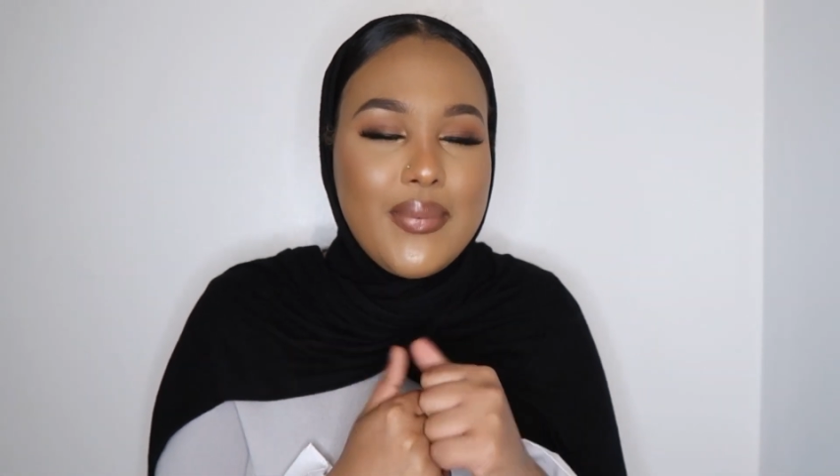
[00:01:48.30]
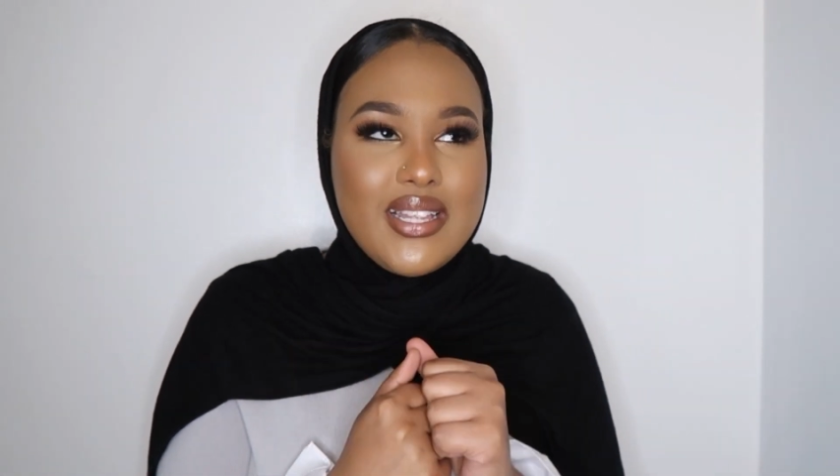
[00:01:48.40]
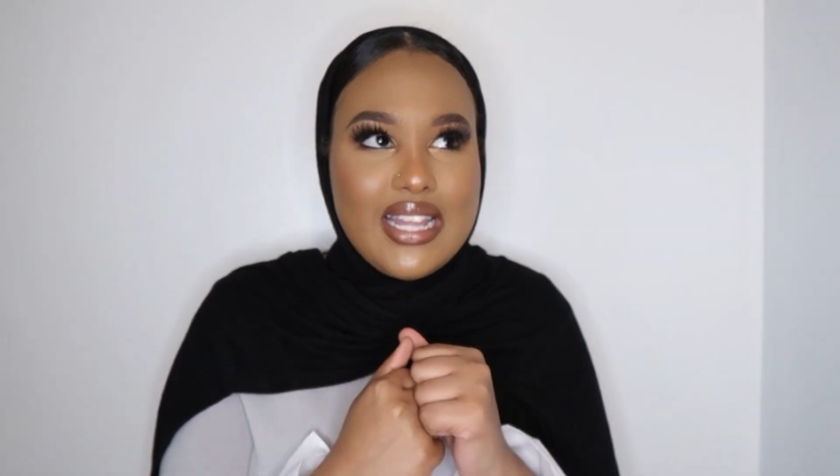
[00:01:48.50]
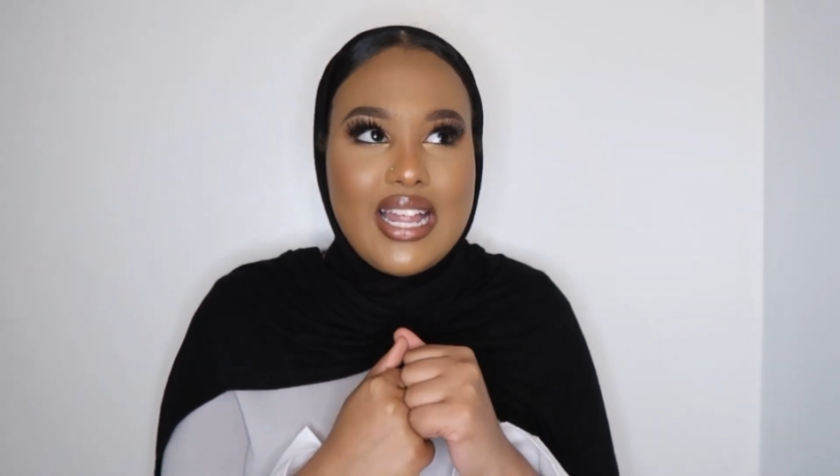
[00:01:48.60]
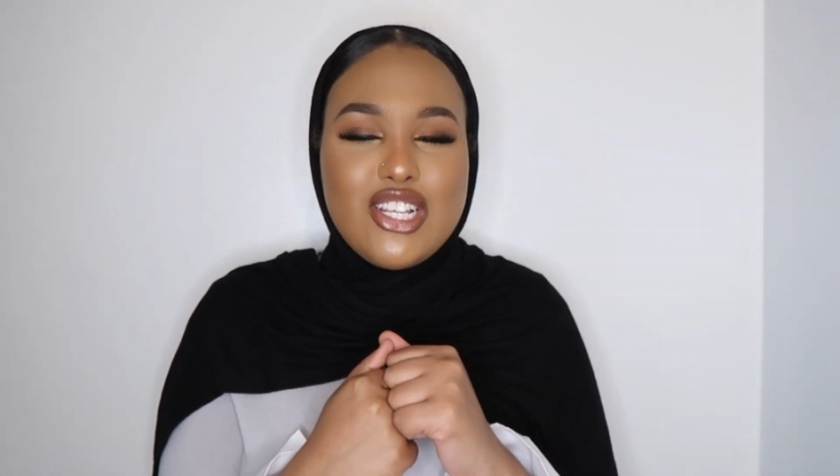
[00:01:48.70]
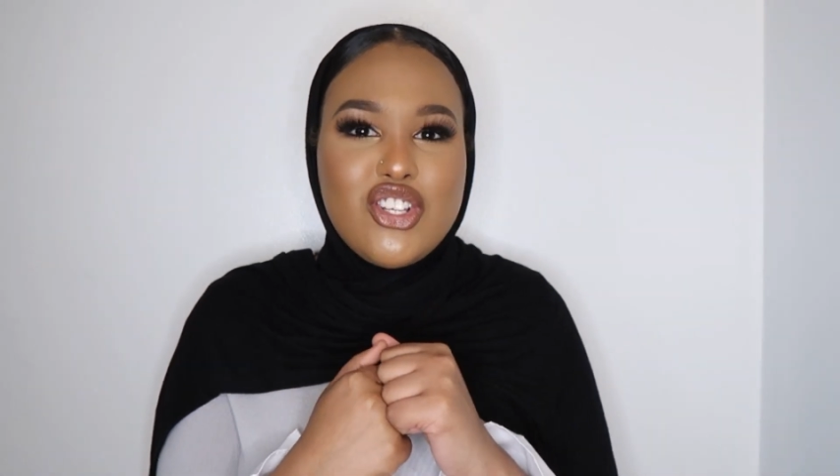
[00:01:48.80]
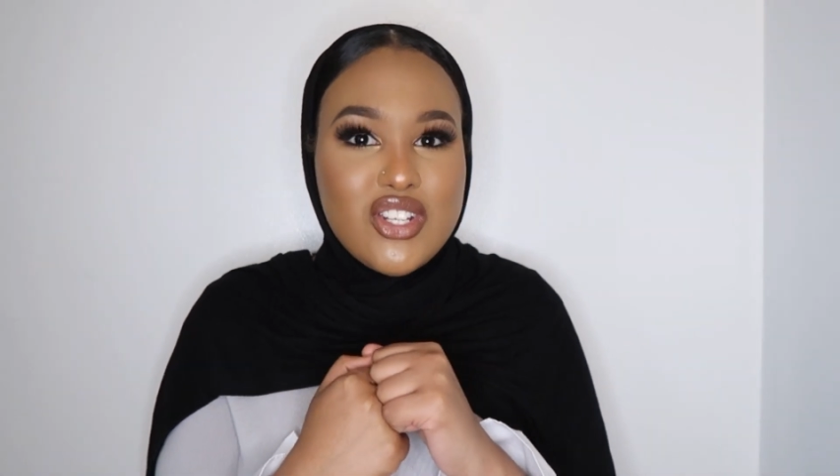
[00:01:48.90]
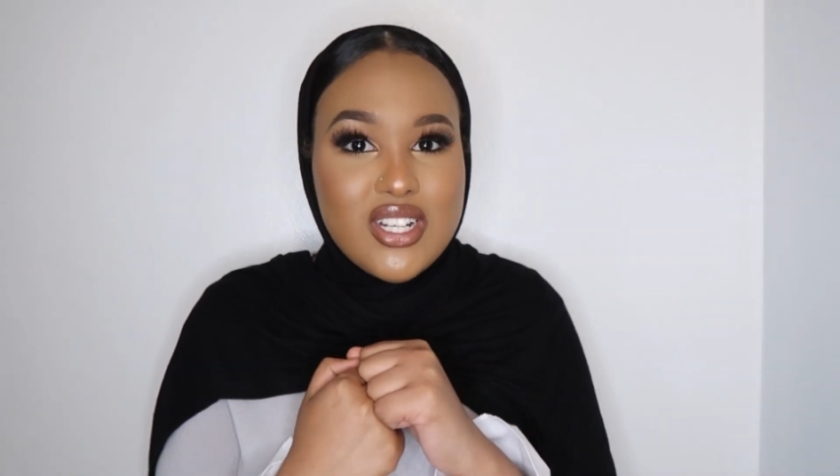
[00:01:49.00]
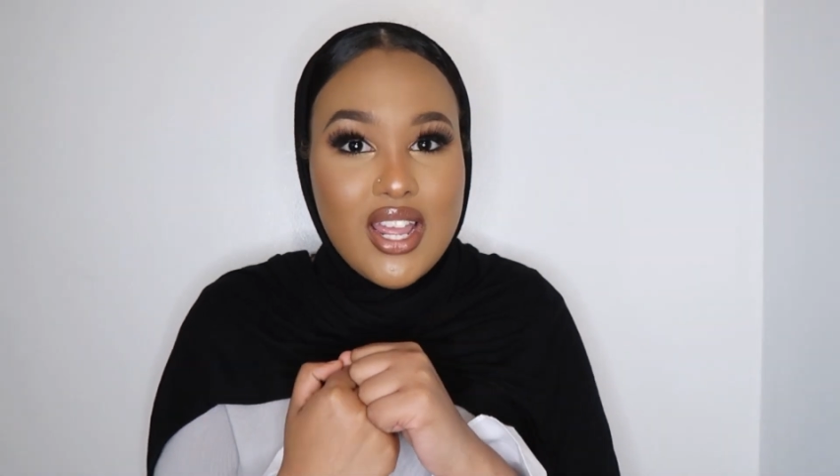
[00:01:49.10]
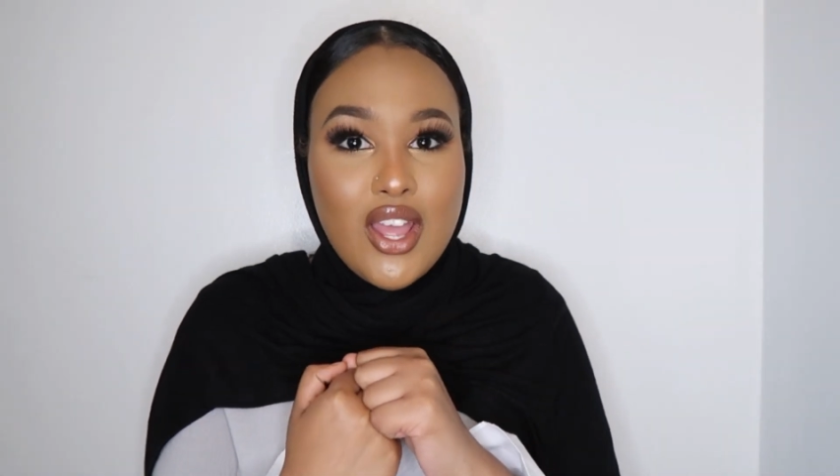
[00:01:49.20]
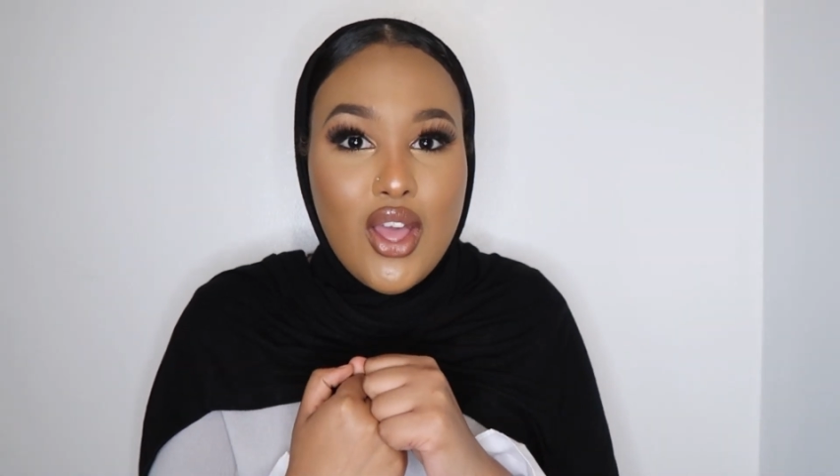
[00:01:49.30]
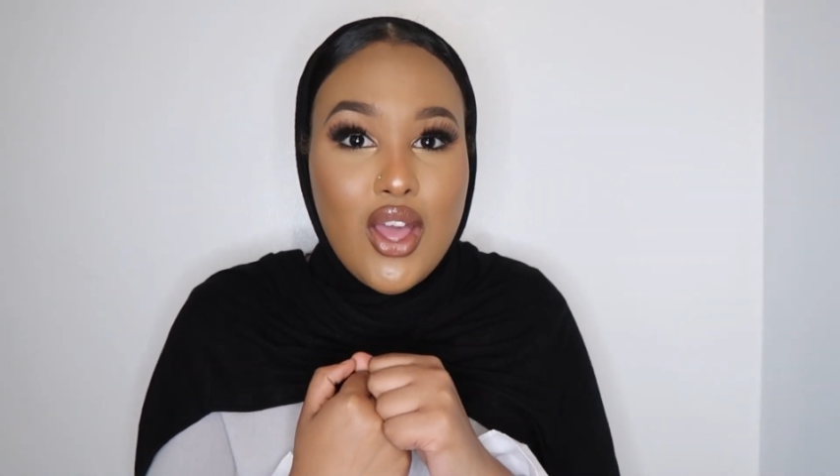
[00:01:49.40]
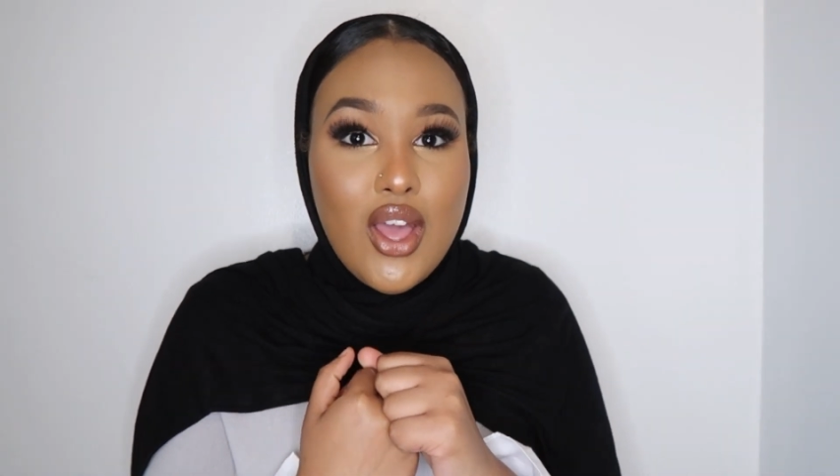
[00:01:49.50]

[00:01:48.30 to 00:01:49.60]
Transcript: And then it's just like,